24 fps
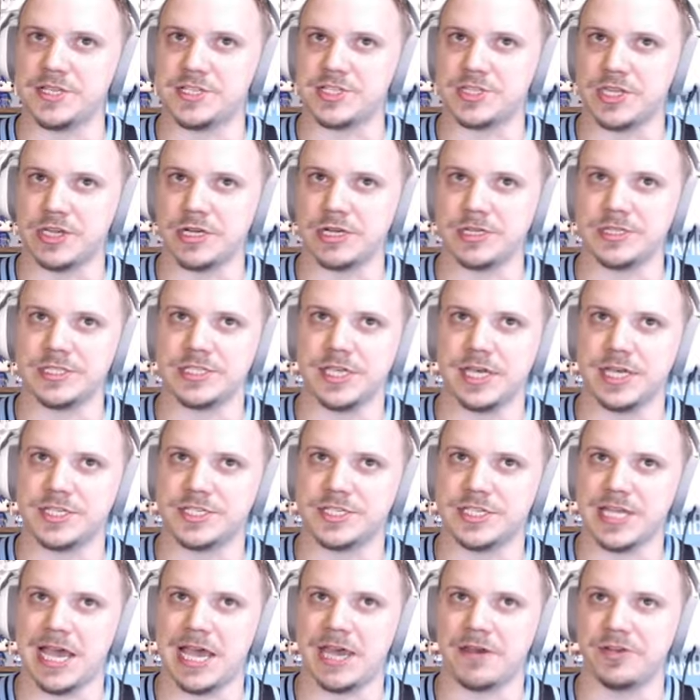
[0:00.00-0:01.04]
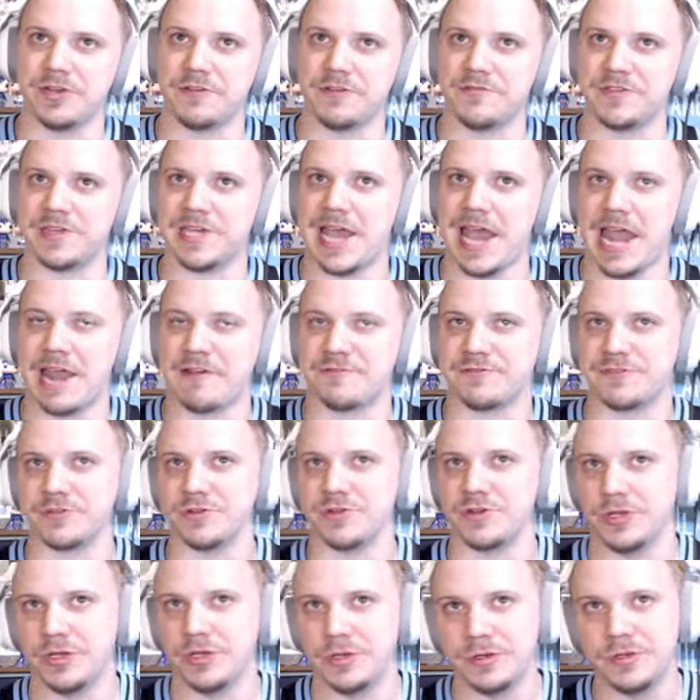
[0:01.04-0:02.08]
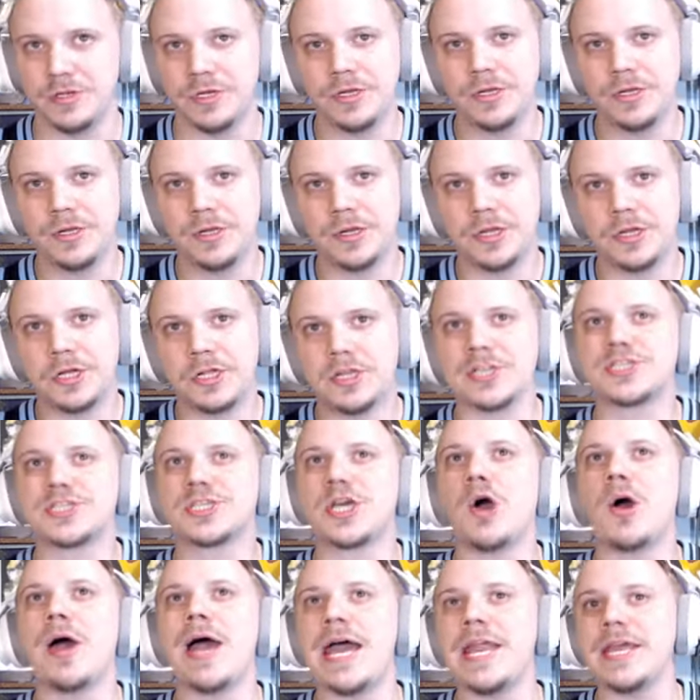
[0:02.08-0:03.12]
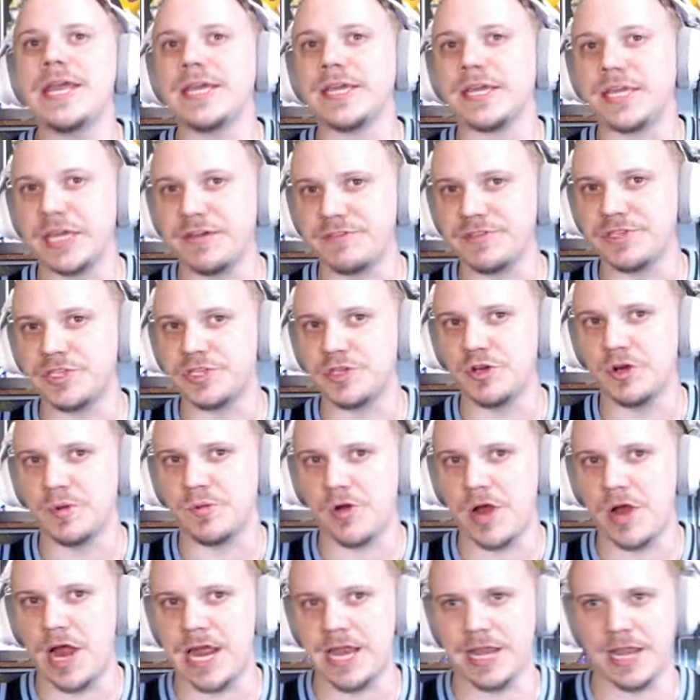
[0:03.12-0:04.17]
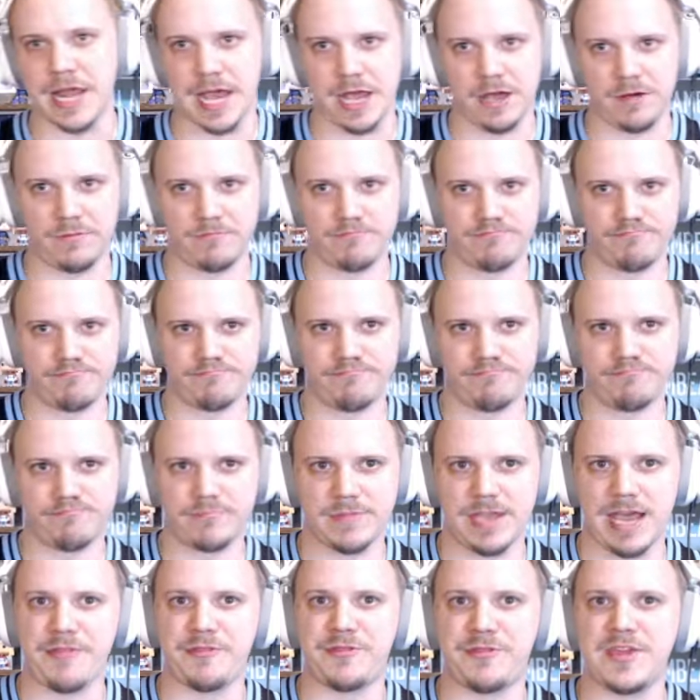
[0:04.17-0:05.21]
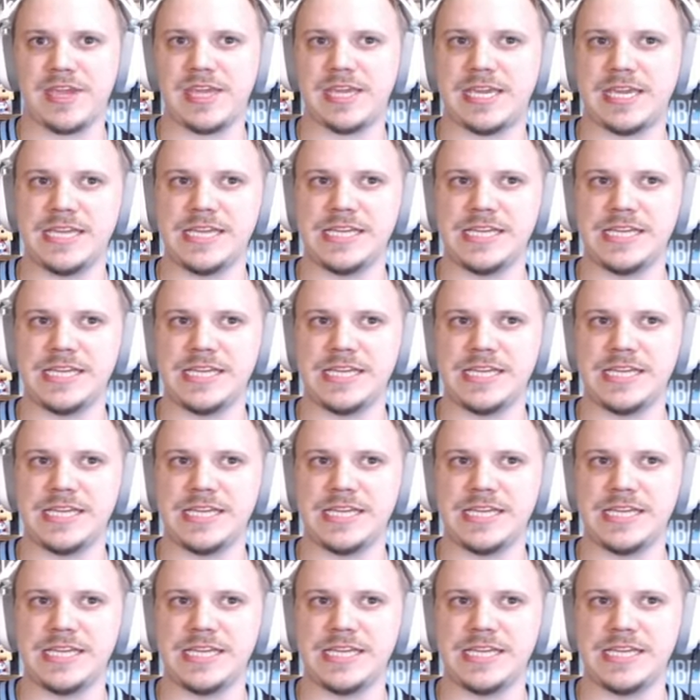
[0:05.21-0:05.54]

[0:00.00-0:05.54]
his third touchdown of the afternoon. Let's go ahead and give it to him right now. I think